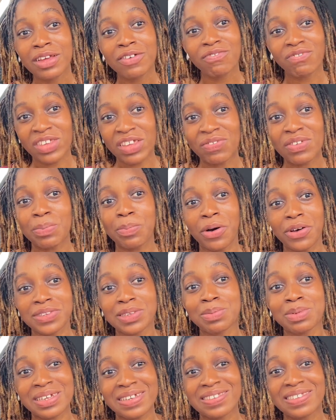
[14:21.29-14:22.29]
Vivi
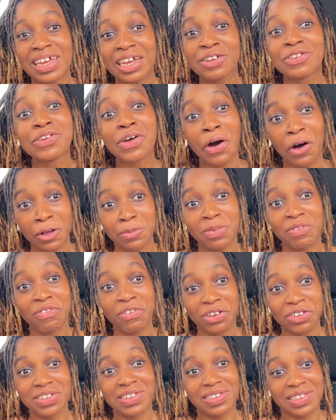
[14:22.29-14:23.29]
possibly said dog
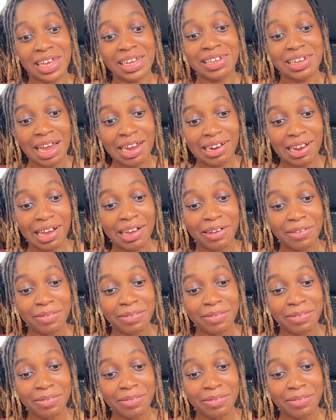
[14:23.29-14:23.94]
before she said dada.